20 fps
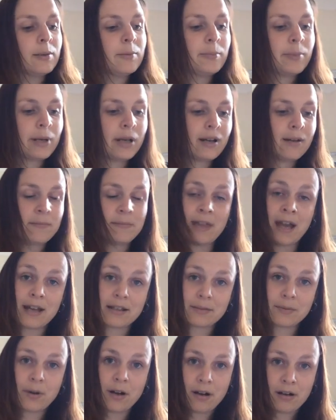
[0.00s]
but
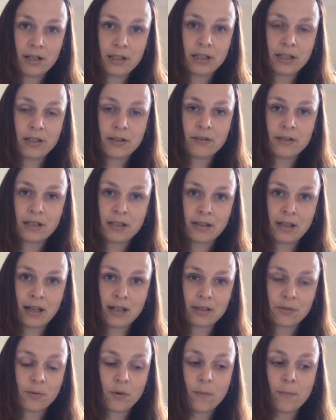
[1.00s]
that's what I use, and
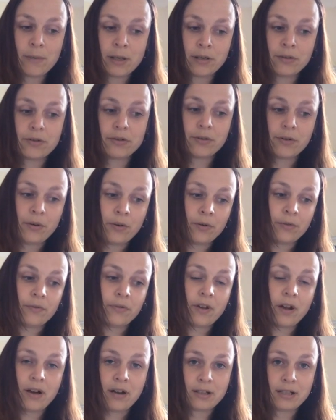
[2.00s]
that's what most of
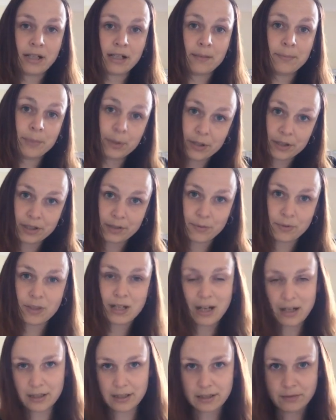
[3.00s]
the Hardanger books will
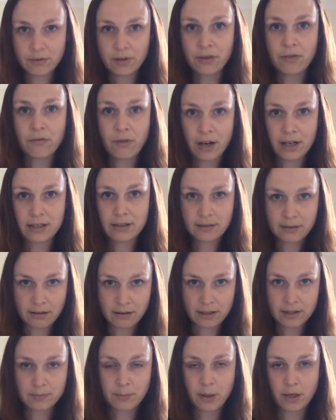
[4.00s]
tell you are the right
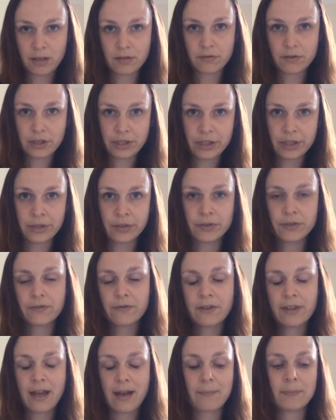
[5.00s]
size pearl to use
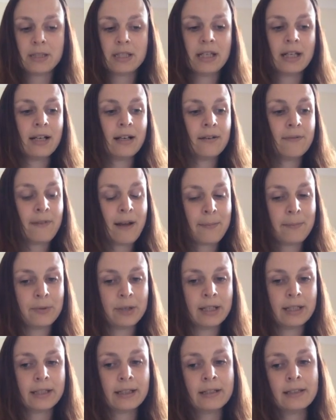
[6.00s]
for that particular
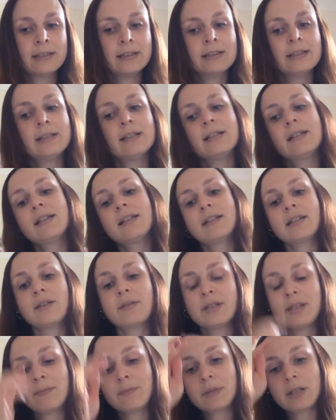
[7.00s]
fabric. So
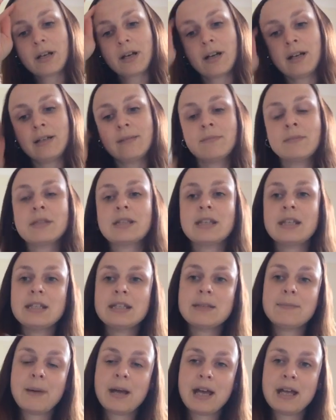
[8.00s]
sometimes
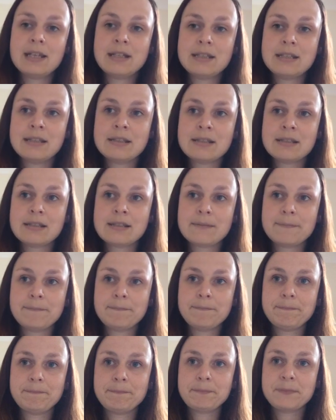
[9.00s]
it depends.
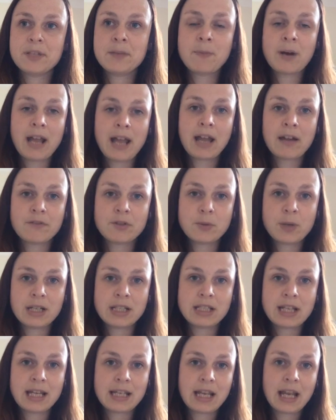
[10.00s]
You might have
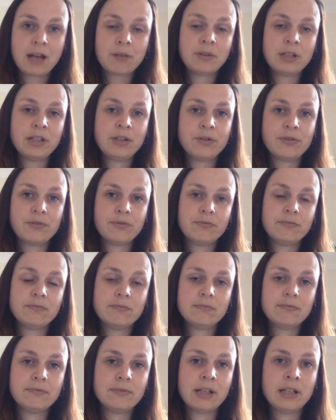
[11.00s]
28 count
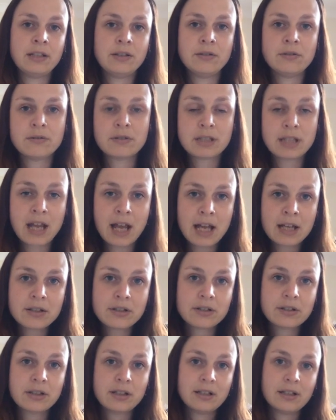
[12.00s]
in your
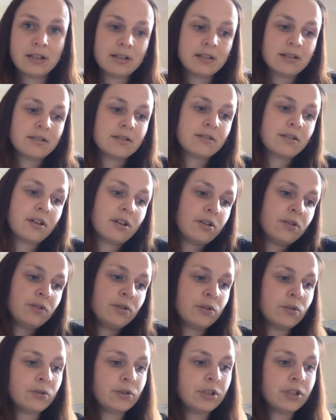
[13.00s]
stash, so
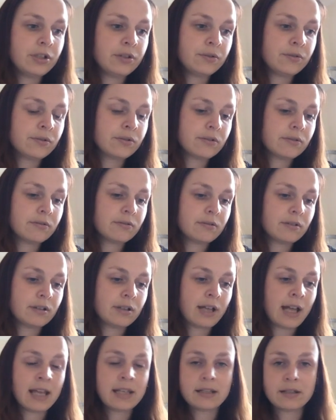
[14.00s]
you'll use
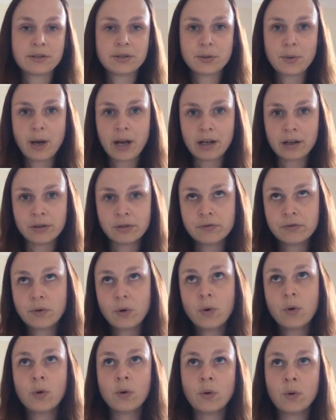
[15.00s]
8 and 12,
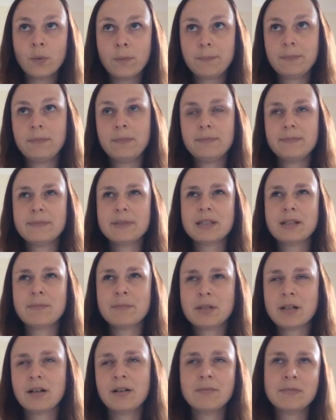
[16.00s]
or
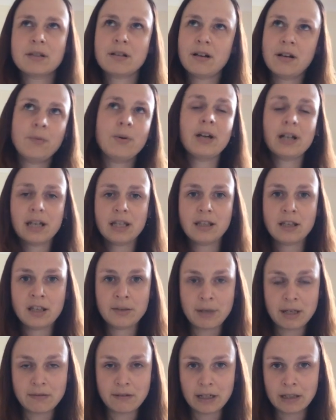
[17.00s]
sometimes I work it the
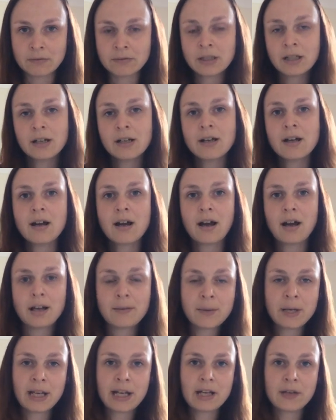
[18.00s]
other way around. I
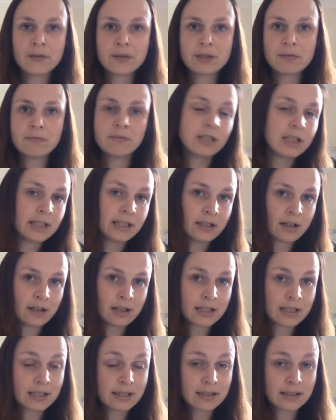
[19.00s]
might have some really
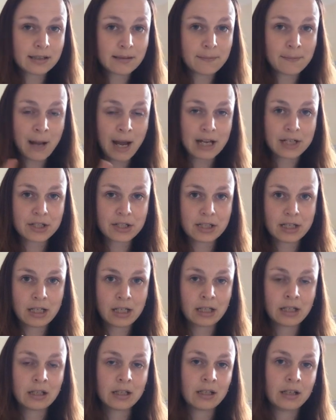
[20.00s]
nice
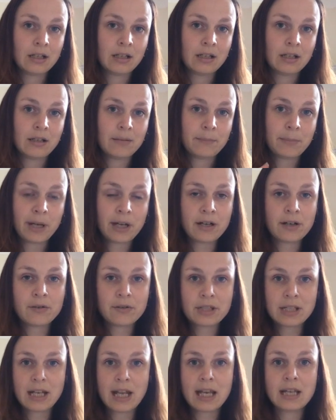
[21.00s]
matching
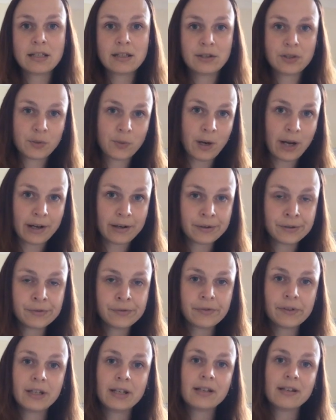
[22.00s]
pearls in 8 and
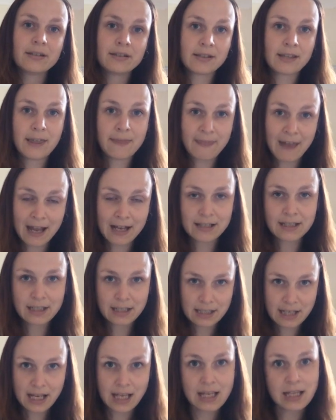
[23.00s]
12, so then that
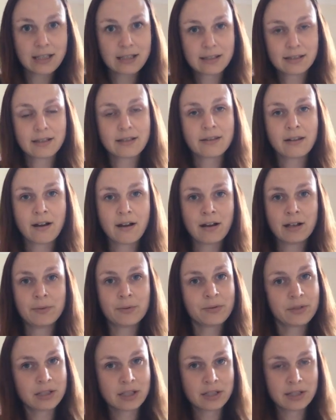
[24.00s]
dictates that I
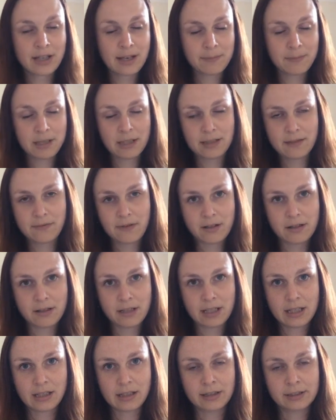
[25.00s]
will stitch that piece of
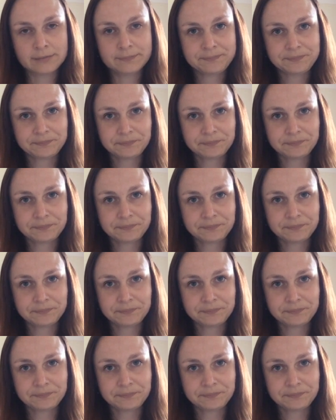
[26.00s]
Hardanger